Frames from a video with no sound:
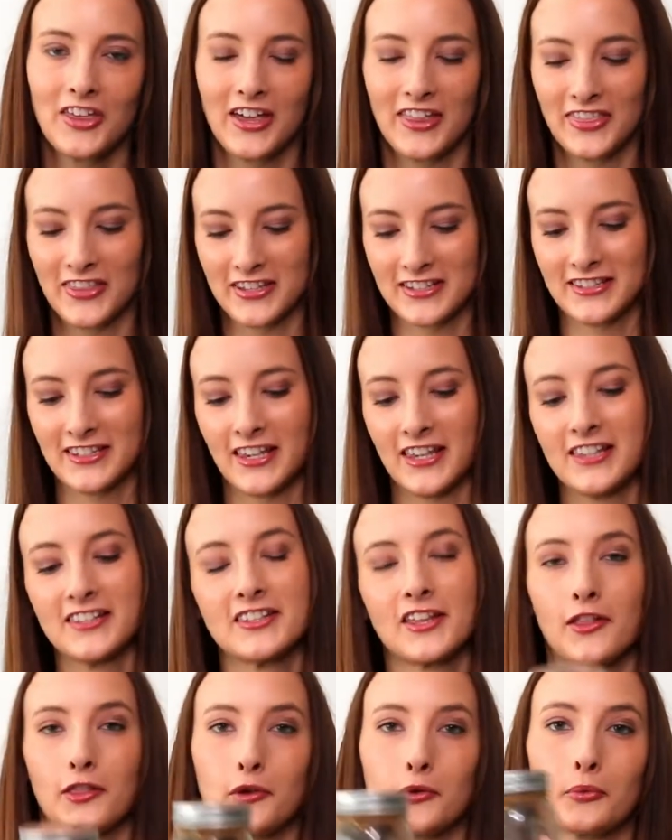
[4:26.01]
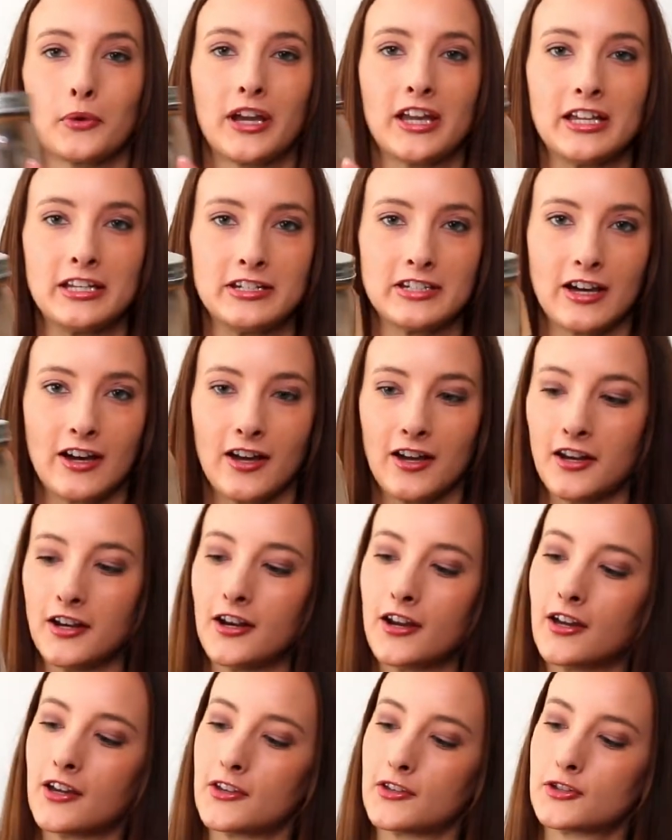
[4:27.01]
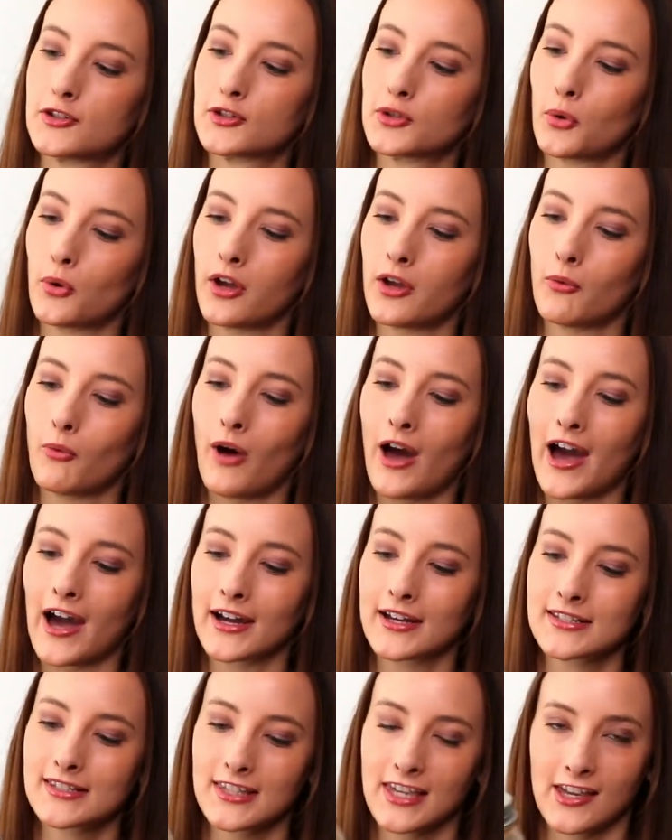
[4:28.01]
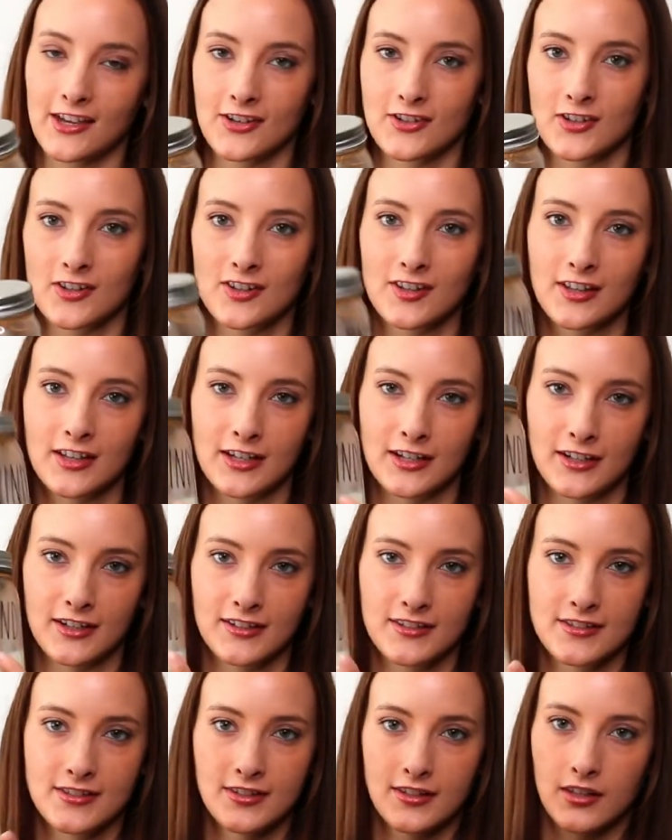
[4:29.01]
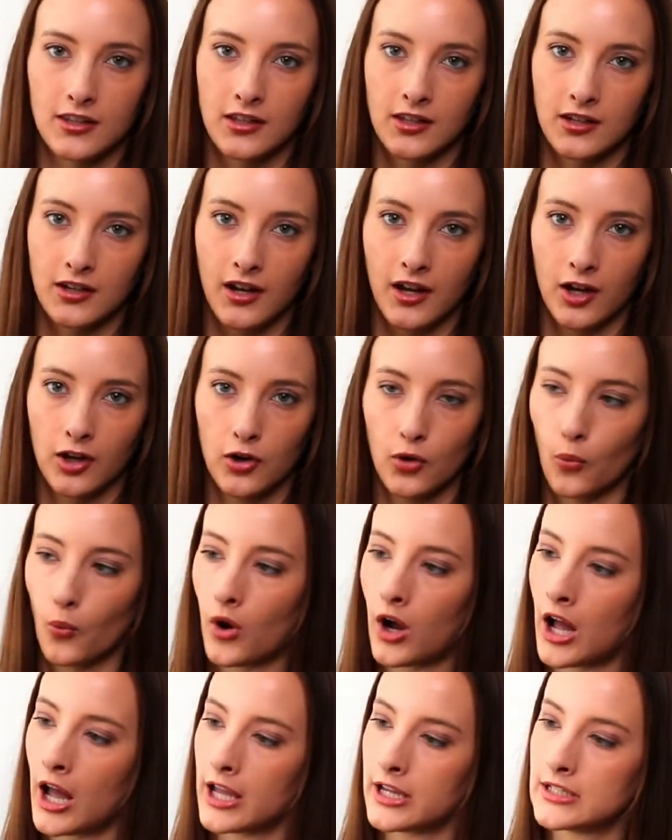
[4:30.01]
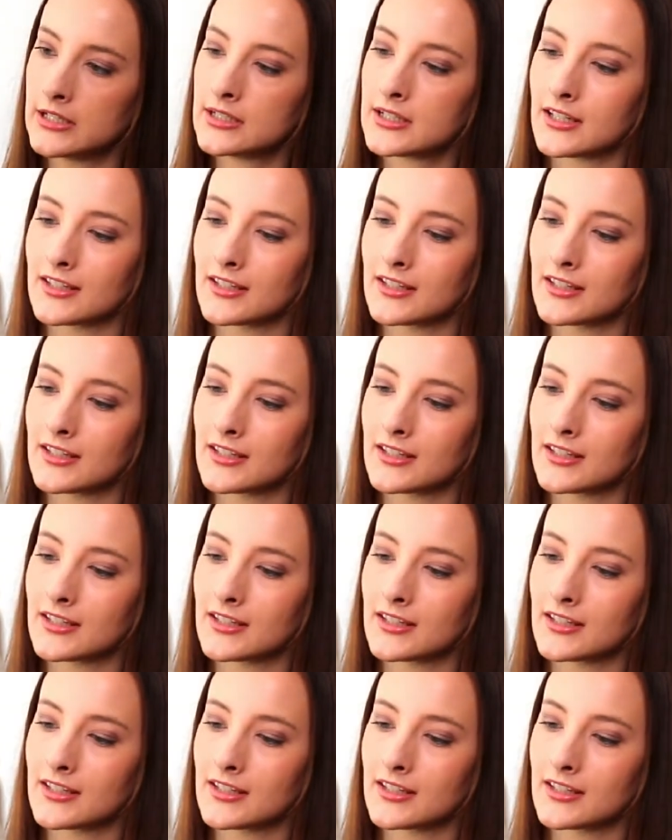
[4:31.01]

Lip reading: and this is the Dunn soy wax candle, and it's in UNWIND.